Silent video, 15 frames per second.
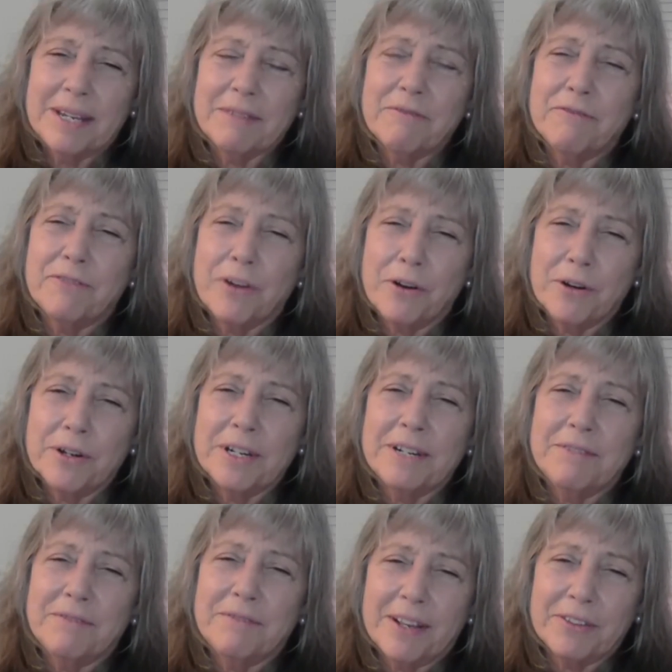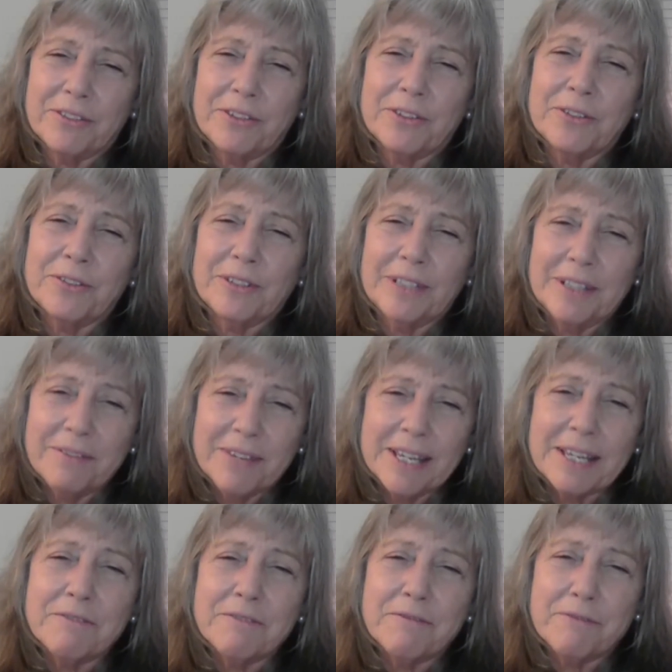foreign investors living
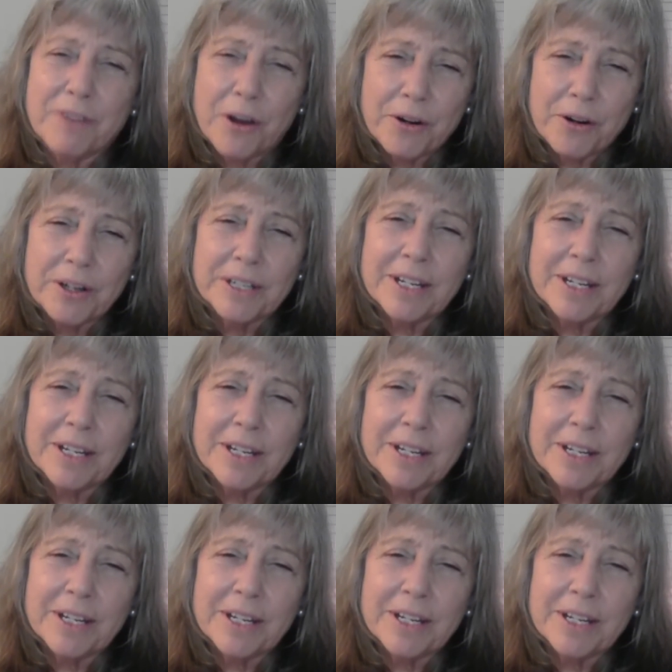in foreign